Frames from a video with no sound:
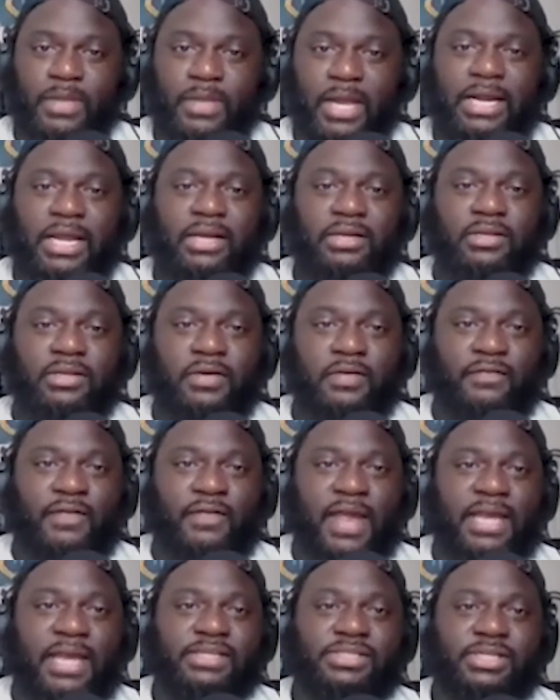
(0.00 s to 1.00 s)
I got a little
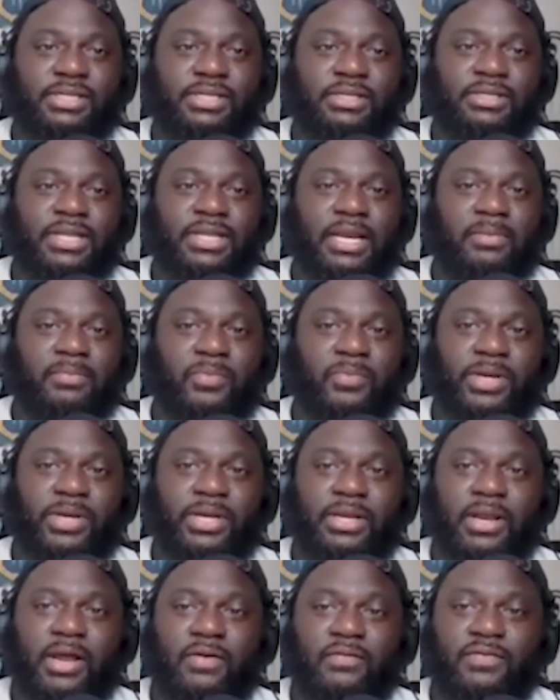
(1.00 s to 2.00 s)
fact sheet that I'm
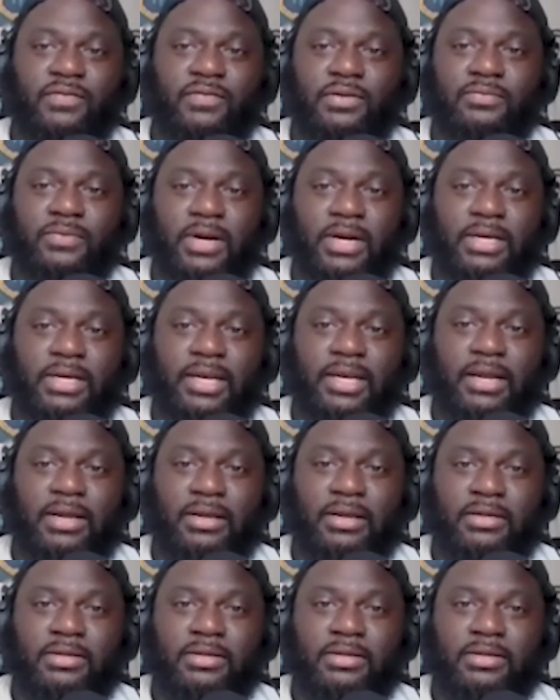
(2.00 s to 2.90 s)
reading off of right now.